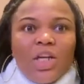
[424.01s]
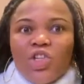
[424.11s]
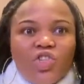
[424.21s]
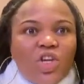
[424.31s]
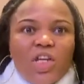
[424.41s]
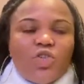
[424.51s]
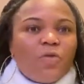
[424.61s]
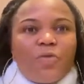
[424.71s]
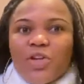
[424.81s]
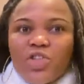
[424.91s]
Change your
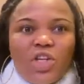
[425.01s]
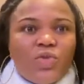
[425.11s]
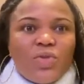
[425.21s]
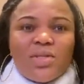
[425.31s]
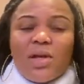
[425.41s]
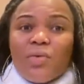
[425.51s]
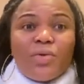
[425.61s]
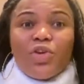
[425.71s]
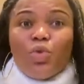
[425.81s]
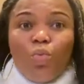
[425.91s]
friend, change your circle.
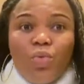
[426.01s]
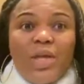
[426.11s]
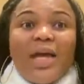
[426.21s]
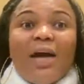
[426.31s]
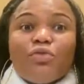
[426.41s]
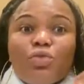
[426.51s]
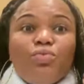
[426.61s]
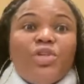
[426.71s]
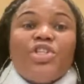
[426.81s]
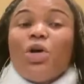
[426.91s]
You really have to
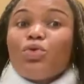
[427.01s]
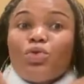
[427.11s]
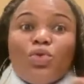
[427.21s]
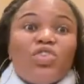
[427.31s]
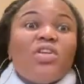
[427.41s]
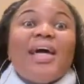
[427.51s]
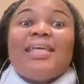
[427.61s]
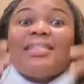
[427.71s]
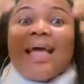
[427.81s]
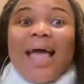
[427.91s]
reach out, socialize,
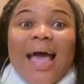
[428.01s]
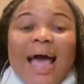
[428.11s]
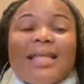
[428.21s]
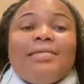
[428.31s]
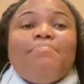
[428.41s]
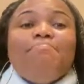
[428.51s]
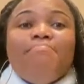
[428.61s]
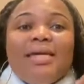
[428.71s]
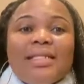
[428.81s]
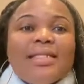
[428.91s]
and
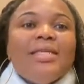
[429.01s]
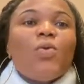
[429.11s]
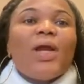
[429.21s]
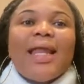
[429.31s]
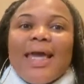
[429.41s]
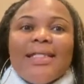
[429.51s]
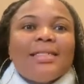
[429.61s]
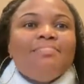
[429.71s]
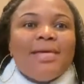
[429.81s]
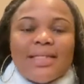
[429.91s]
meet new clients,
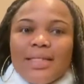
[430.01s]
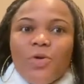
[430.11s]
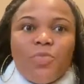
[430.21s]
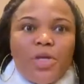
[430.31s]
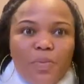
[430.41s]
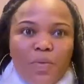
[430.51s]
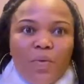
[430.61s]
meet new people.